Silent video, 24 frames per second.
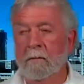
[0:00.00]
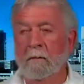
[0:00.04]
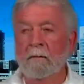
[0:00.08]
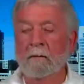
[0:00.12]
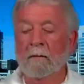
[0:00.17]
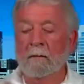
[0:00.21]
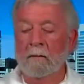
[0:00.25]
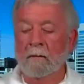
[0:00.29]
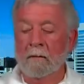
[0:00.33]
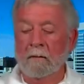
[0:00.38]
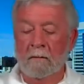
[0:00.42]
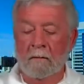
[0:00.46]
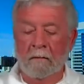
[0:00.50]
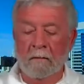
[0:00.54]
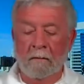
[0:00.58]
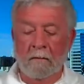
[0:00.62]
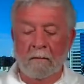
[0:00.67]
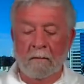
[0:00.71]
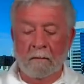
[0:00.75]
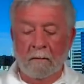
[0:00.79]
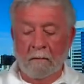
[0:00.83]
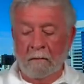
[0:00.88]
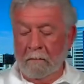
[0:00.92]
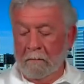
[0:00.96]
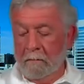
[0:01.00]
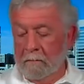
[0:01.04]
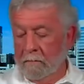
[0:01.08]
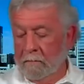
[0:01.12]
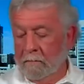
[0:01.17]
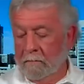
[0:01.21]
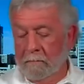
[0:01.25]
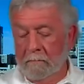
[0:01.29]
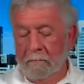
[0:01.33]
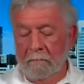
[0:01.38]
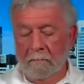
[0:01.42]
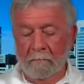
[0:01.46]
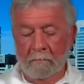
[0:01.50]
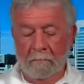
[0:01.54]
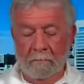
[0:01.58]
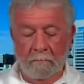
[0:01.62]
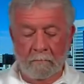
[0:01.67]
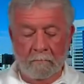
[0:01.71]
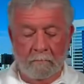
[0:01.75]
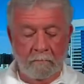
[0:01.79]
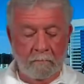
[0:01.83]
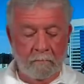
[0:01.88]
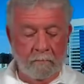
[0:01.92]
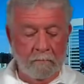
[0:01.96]

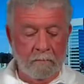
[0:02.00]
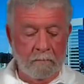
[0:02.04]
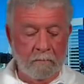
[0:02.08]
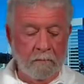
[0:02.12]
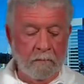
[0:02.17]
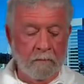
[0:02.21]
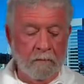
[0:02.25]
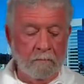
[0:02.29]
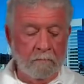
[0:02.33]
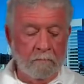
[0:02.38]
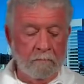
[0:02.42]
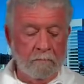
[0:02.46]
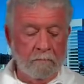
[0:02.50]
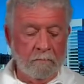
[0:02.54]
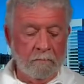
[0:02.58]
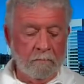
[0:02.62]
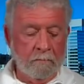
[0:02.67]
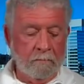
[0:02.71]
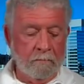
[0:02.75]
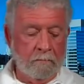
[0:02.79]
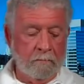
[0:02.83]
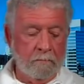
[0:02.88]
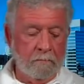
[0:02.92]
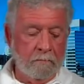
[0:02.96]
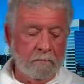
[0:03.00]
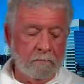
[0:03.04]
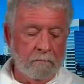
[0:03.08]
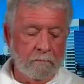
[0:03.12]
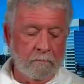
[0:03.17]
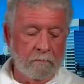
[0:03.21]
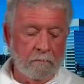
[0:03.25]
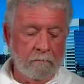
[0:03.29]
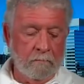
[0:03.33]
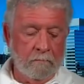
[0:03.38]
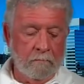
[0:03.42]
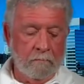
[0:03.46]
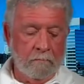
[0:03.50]
No words are spoken by the person on screen.